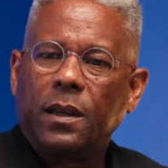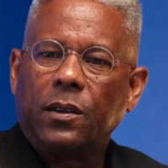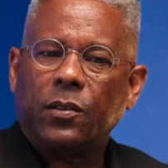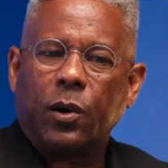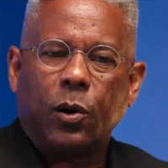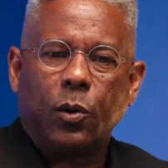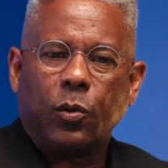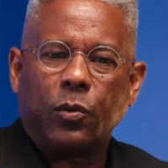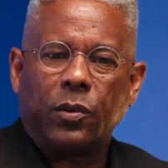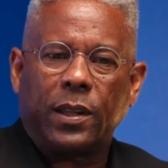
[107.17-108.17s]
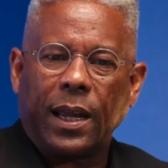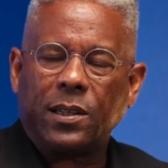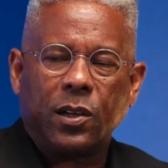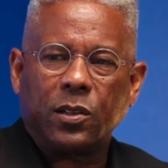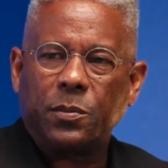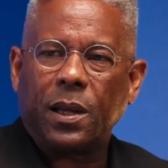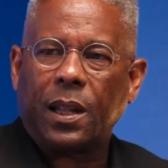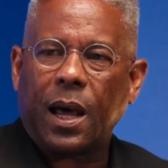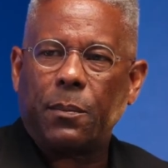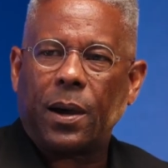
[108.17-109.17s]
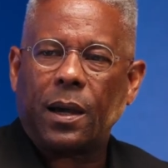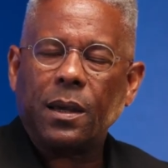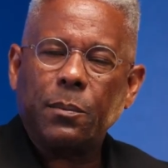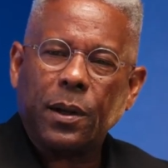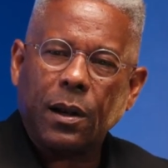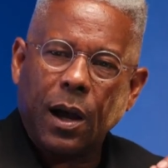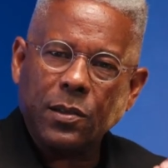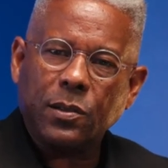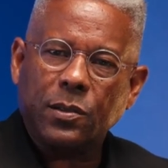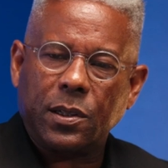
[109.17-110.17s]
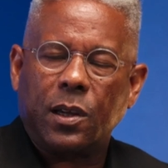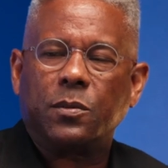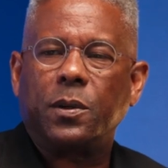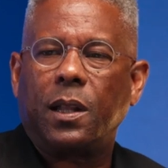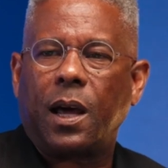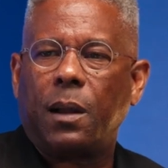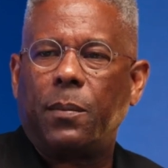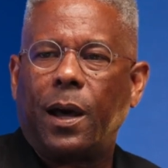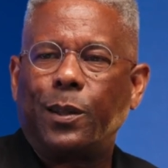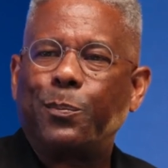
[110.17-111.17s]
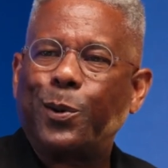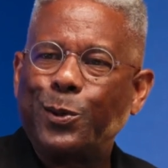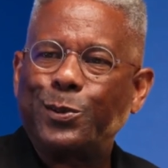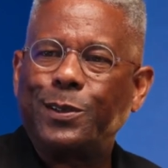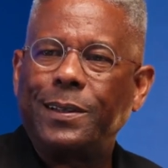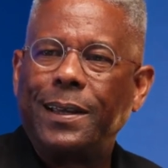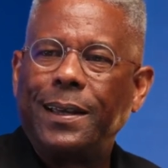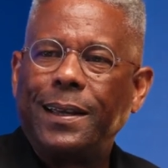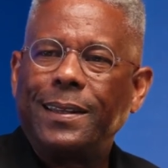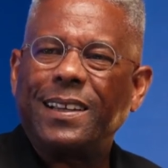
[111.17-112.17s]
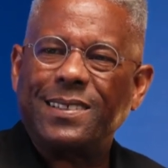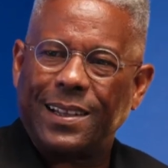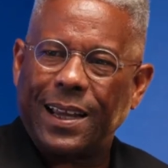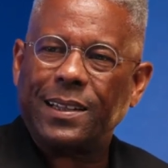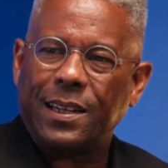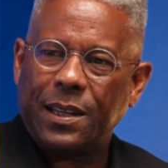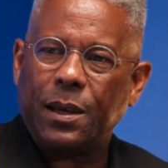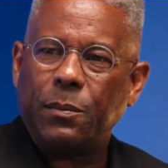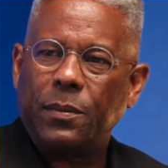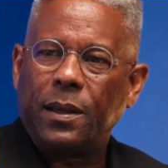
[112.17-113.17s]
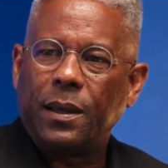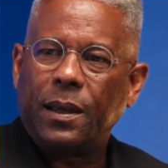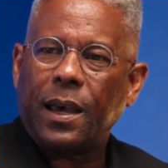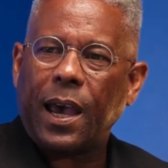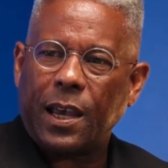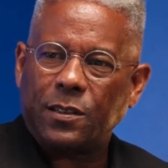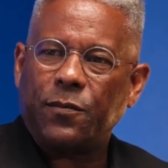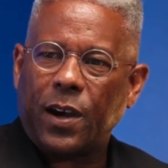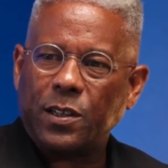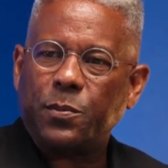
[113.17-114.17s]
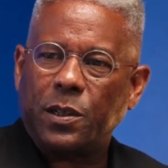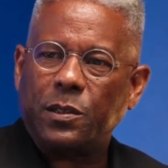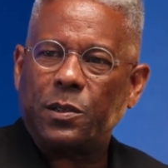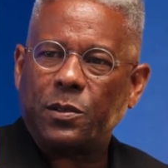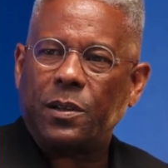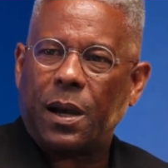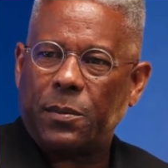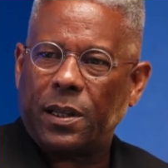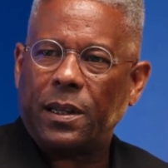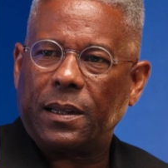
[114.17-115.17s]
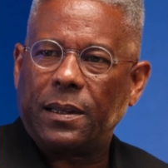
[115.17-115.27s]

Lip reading: So that tells me a lot about him, but it also tells me a lot about the person that selected him as a vice presidential nominee.